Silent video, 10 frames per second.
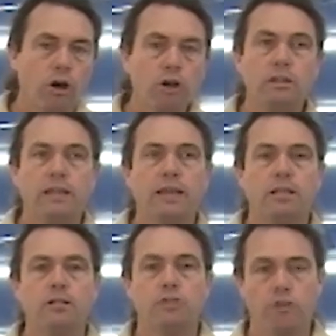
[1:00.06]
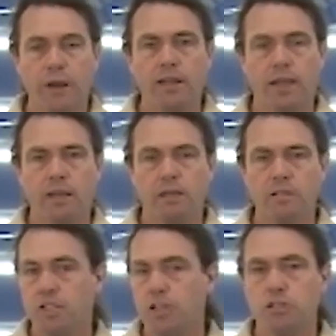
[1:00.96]
early training
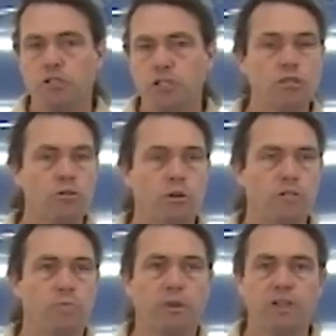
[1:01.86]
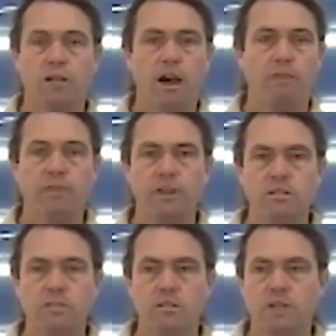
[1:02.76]
is geared just towards building
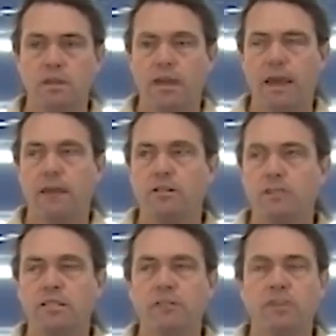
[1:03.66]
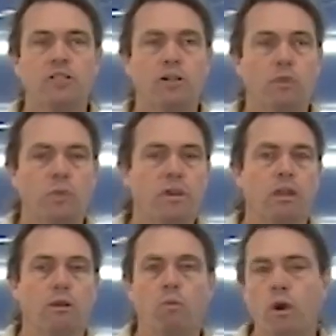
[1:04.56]
confidence and giving the dog what we
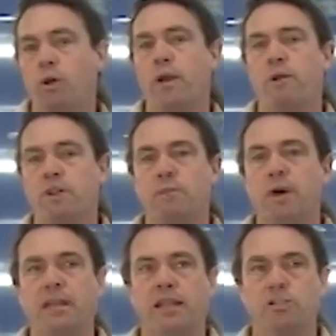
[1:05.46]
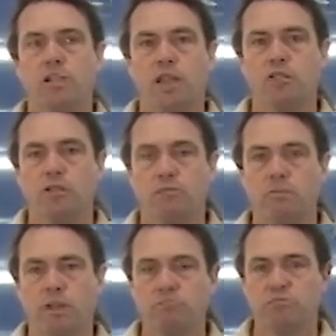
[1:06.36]
call a well-rounded biting education,
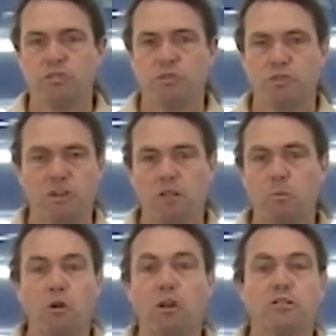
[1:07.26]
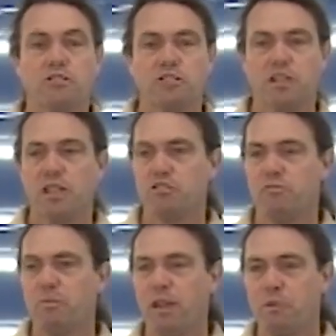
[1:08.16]
right? So sort of the liberal arts education
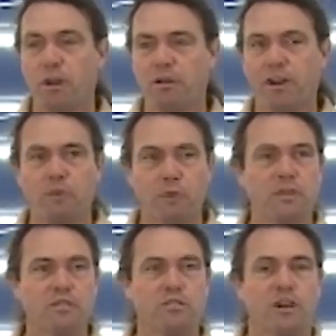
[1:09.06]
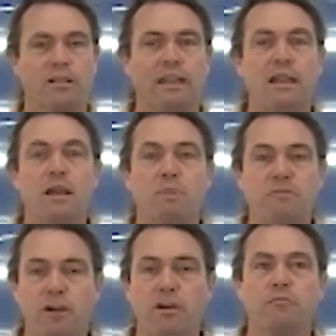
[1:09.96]
of bite work, right? We want this dog to be
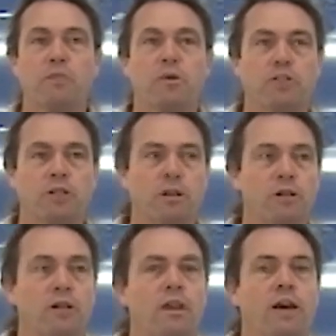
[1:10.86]
very familiar